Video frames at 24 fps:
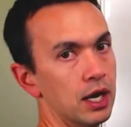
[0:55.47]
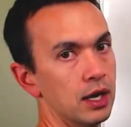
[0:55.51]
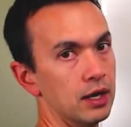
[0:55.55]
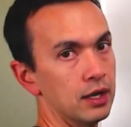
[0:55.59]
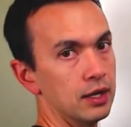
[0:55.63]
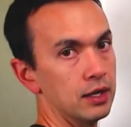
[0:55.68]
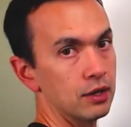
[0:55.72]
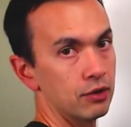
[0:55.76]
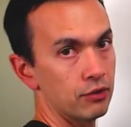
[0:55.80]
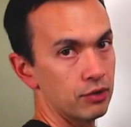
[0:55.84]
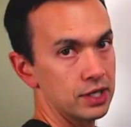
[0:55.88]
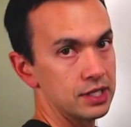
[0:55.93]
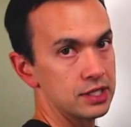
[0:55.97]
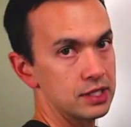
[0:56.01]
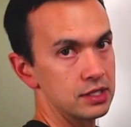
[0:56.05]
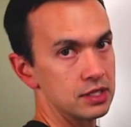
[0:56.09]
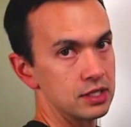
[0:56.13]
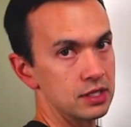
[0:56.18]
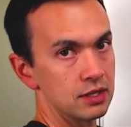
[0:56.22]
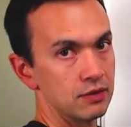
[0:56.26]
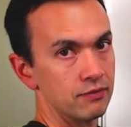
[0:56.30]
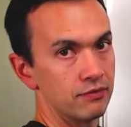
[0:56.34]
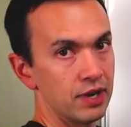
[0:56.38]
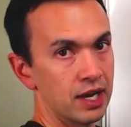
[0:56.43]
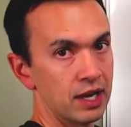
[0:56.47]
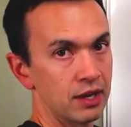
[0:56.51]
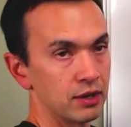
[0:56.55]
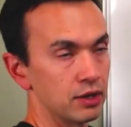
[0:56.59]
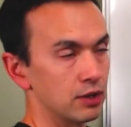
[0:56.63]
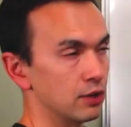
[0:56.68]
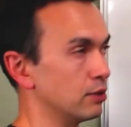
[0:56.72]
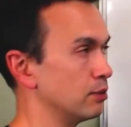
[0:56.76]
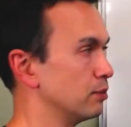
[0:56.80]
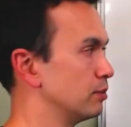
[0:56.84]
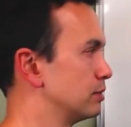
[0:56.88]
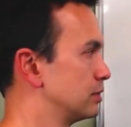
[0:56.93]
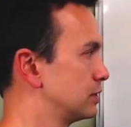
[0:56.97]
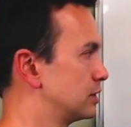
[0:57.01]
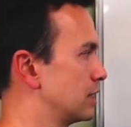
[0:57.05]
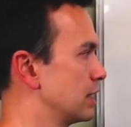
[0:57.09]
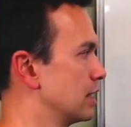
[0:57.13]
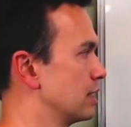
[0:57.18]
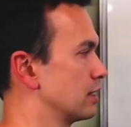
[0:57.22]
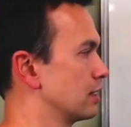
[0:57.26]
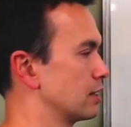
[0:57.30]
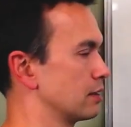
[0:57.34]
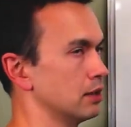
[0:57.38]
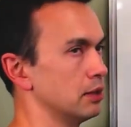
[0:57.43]
increases in value,
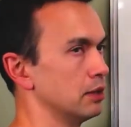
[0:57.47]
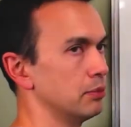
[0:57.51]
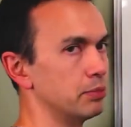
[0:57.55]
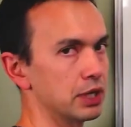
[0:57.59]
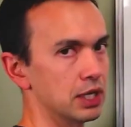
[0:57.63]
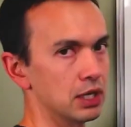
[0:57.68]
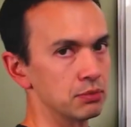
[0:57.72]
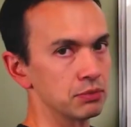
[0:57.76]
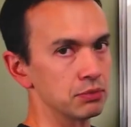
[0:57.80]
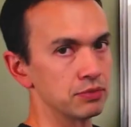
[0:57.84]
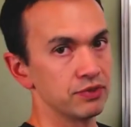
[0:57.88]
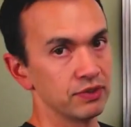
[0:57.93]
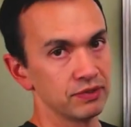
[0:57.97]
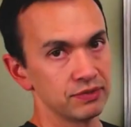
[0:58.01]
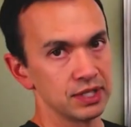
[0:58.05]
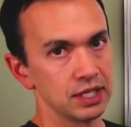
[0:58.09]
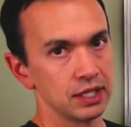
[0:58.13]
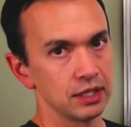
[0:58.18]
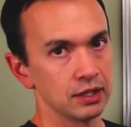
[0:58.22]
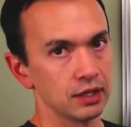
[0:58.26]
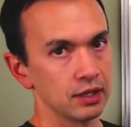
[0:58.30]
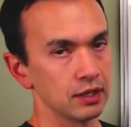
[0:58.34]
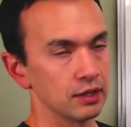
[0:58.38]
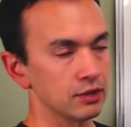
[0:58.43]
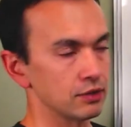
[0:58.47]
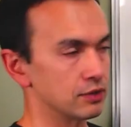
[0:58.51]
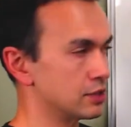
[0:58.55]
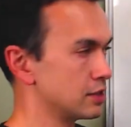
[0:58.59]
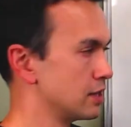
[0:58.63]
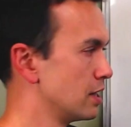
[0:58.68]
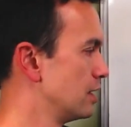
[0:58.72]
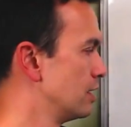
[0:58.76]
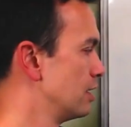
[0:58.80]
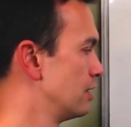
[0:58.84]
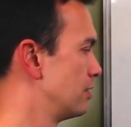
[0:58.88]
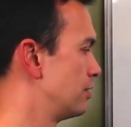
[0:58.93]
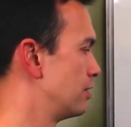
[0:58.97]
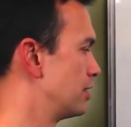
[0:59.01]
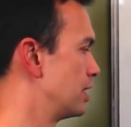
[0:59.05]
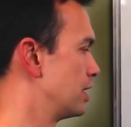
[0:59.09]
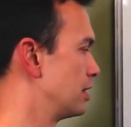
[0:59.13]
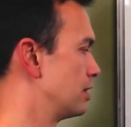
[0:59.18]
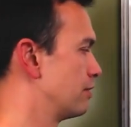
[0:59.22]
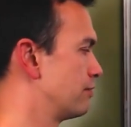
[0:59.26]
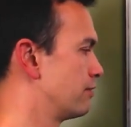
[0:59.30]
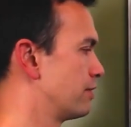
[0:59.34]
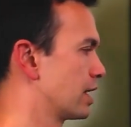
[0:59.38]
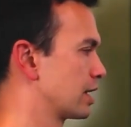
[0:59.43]
say it becomes $15,
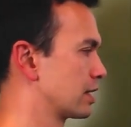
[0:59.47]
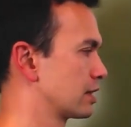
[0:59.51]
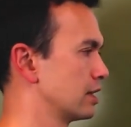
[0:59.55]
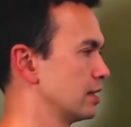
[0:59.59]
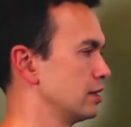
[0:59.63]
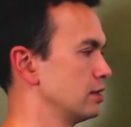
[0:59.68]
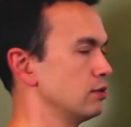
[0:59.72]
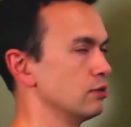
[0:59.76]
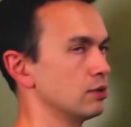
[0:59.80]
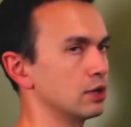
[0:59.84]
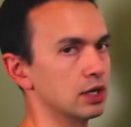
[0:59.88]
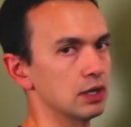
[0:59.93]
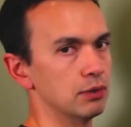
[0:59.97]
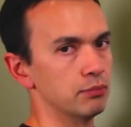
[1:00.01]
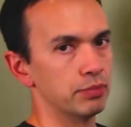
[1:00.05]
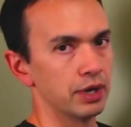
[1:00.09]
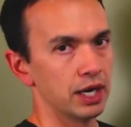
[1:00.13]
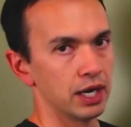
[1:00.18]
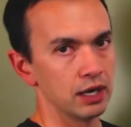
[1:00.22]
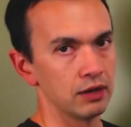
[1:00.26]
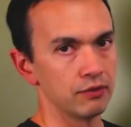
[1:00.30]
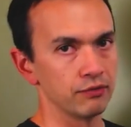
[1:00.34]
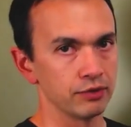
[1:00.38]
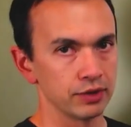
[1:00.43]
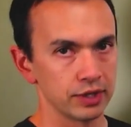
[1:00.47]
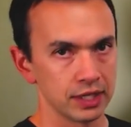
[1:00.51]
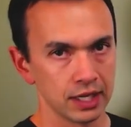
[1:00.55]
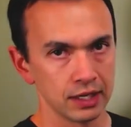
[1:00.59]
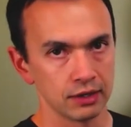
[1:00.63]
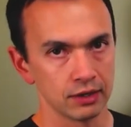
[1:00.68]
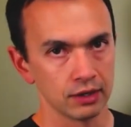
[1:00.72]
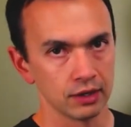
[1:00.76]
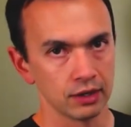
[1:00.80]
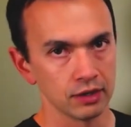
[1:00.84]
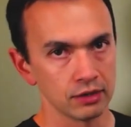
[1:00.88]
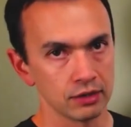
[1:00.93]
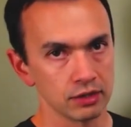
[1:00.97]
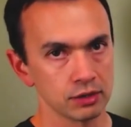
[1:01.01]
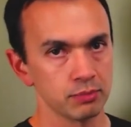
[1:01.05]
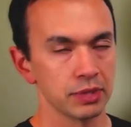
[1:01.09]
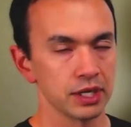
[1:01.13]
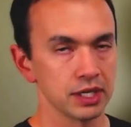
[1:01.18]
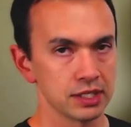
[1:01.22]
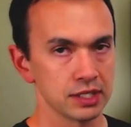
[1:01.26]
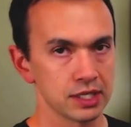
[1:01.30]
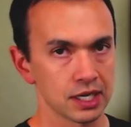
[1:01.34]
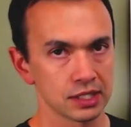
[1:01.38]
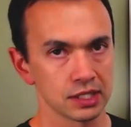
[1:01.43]
then the fact that you can buy it for $10,
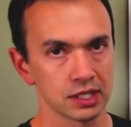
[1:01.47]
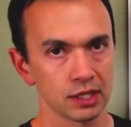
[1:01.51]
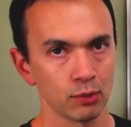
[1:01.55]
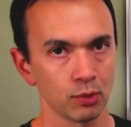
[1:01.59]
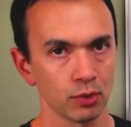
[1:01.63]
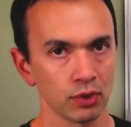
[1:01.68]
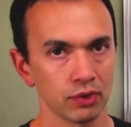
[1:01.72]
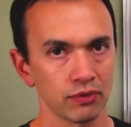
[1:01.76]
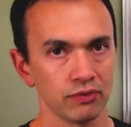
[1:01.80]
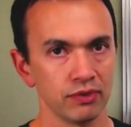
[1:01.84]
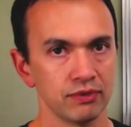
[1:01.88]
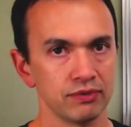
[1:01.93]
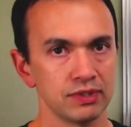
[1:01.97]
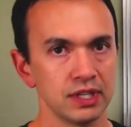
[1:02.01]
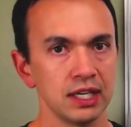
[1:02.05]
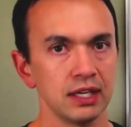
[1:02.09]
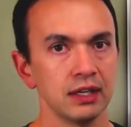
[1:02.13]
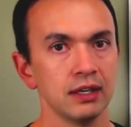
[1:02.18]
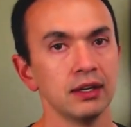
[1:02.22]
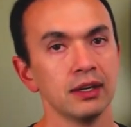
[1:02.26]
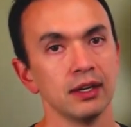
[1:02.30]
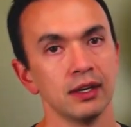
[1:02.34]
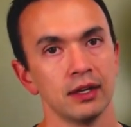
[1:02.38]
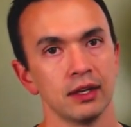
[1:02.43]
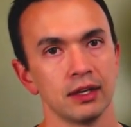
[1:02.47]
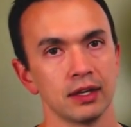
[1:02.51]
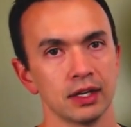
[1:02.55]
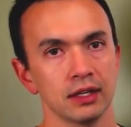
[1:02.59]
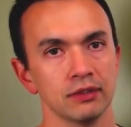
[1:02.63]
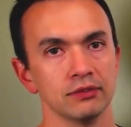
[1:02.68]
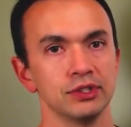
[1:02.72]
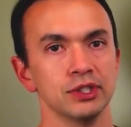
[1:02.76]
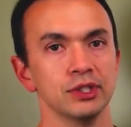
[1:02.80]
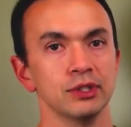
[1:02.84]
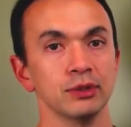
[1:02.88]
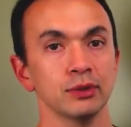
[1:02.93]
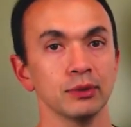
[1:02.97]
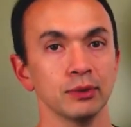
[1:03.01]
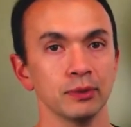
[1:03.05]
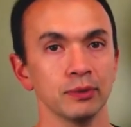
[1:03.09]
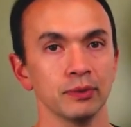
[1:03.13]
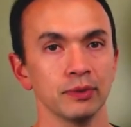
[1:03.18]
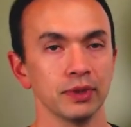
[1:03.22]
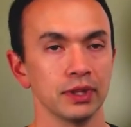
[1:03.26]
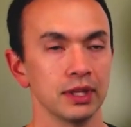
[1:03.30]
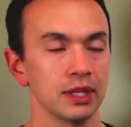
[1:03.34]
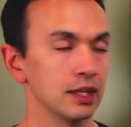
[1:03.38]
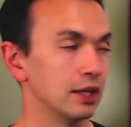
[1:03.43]
but it's actually worth $15, gives
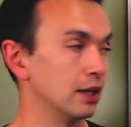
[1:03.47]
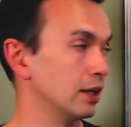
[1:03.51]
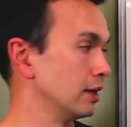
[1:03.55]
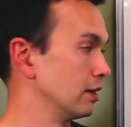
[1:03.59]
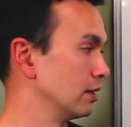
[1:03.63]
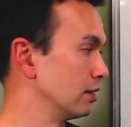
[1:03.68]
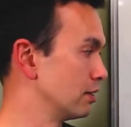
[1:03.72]
you the